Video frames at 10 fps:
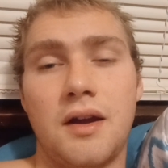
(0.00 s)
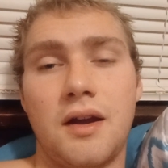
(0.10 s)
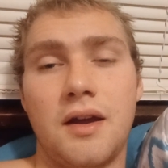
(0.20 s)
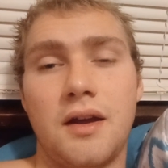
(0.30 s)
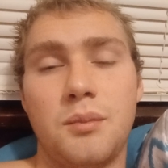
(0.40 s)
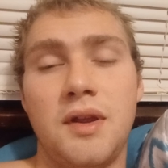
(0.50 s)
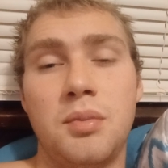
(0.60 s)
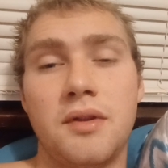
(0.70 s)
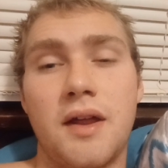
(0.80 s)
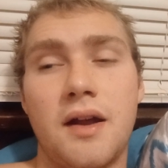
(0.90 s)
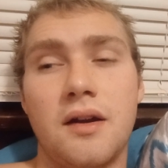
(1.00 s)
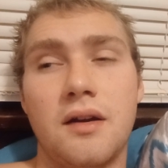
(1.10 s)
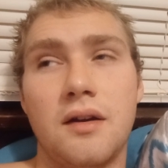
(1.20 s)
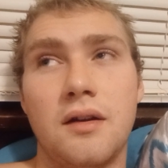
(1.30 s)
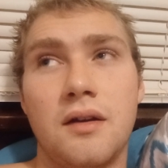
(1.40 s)
And people that
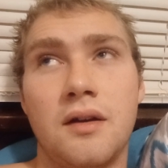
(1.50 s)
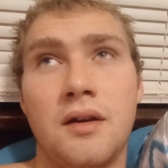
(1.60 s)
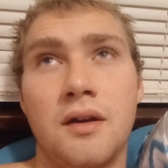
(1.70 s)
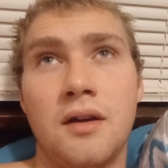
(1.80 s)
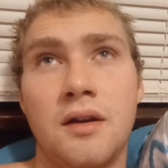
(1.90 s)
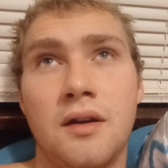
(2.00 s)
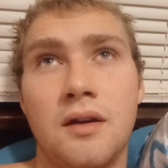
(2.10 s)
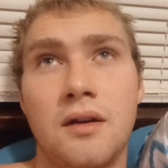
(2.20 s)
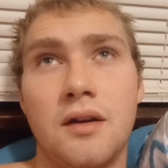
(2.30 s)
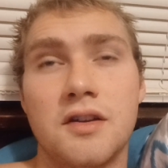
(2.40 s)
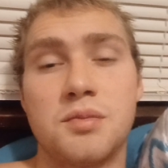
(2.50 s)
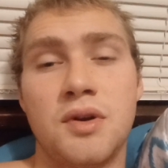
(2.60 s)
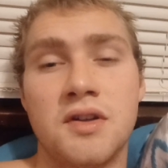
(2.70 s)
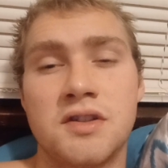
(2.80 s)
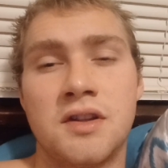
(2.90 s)
are
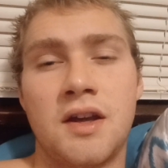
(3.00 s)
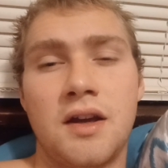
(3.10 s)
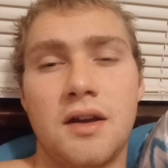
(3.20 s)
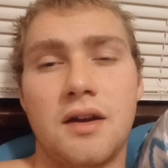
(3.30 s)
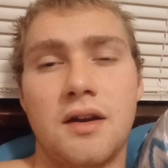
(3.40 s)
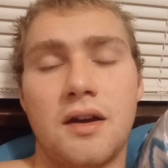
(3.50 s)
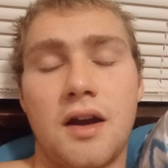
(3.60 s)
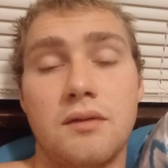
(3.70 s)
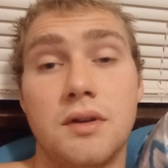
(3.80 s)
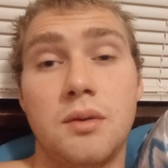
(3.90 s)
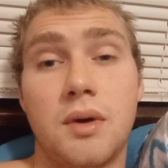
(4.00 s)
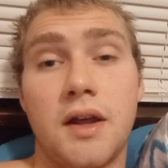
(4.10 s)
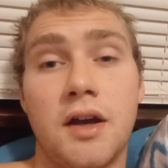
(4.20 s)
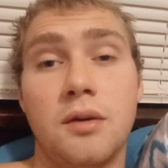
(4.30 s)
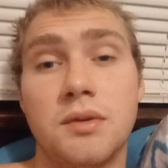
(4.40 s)
experiencing that, I really want
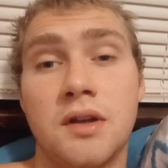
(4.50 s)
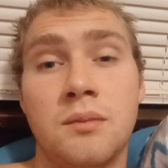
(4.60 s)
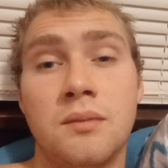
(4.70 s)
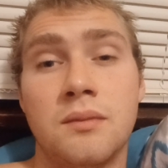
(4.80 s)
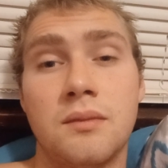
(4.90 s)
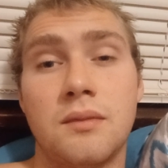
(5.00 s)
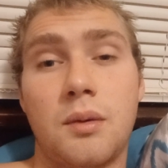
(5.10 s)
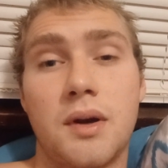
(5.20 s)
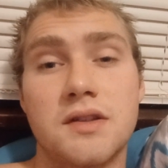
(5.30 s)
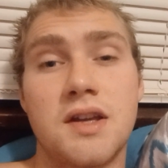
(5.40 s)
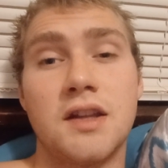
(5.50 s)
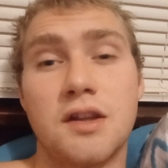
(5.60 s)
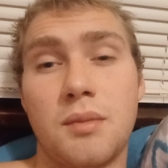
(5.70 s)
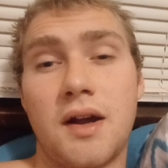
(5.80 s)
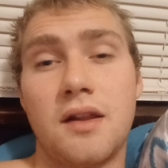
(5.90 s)
to help them. I want to take
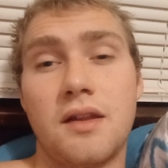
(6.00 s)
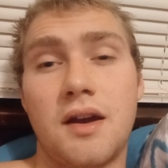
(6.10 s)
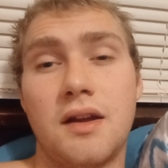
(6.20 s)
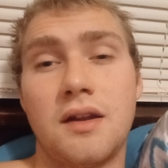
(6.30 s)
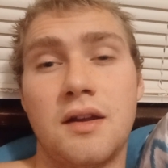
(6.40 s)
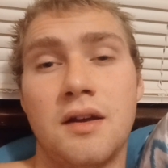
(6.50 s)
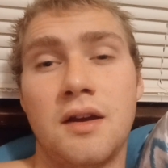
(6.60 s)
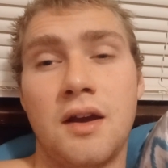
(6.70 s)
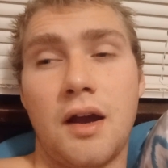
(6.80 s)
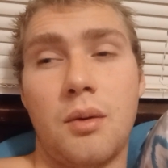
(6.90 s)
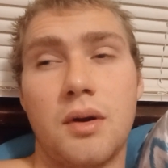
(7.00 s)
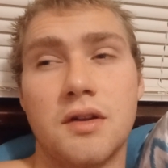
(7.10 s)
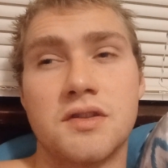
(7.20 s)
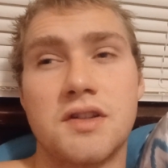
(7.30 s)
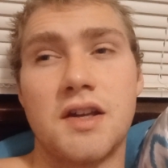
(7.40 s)
them out of that. I want
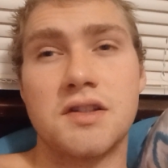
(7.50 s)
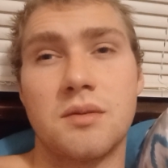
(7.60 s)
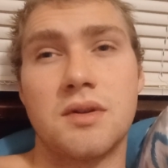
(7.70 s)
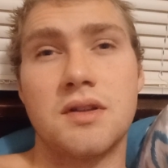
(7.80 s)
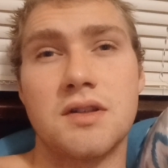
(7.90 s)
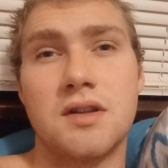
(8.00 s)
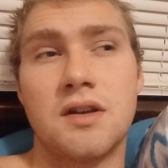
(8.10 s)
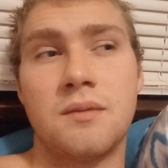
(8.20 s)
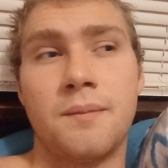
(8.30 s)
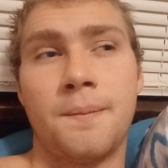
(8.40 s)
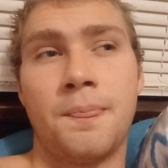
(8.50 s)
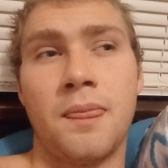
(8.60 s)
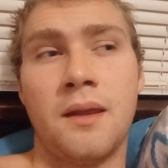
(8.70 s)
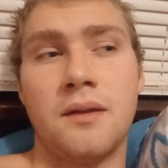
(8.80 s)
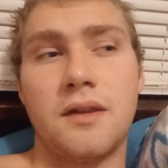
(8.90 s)
to say something to them
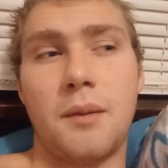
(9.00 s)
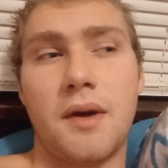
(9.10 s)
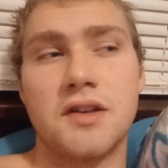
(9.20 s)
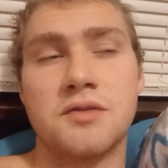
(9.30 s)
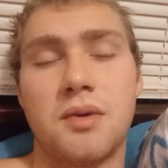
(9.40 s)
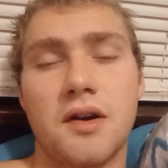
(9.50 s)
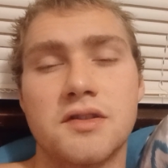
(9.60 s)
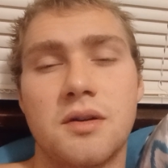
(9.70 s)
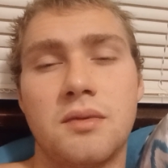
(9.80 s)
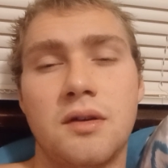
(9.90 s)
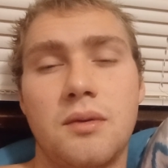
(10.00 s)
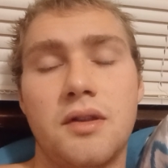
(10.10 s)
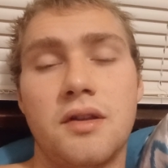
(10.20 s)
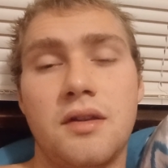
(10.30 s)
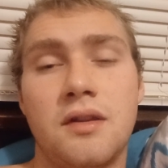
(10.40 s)
that might spark something
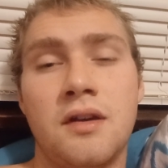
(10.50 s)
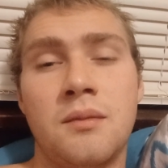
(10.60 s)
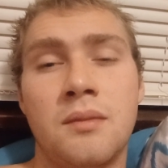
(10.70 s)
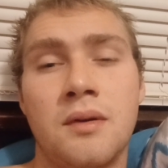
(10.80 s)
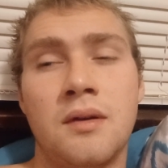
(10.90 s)
within them,